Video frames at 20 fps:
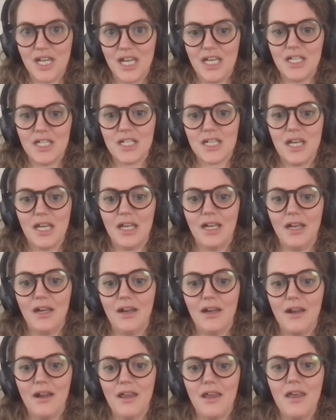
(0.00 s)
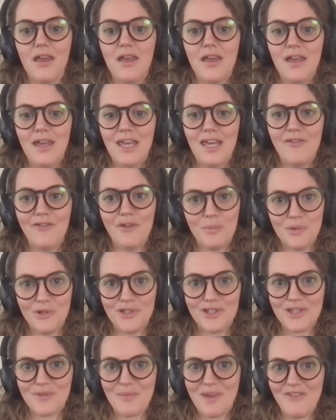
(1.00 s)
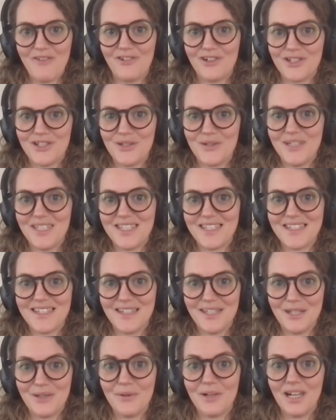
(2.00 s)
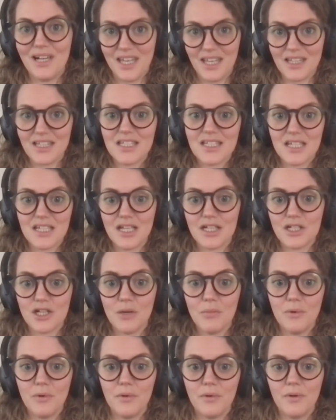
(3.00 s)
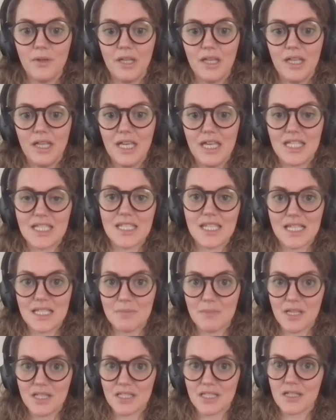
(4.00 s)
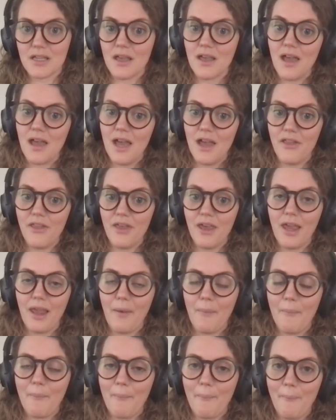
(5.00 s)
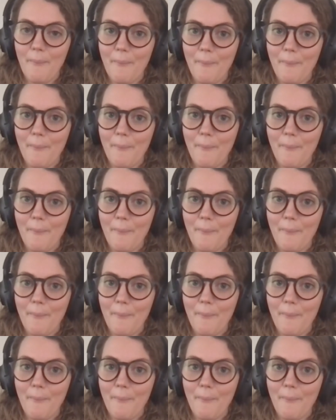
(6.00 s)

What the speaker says: to change, and if you put some effort to it, you will get a job in 6 months, I think.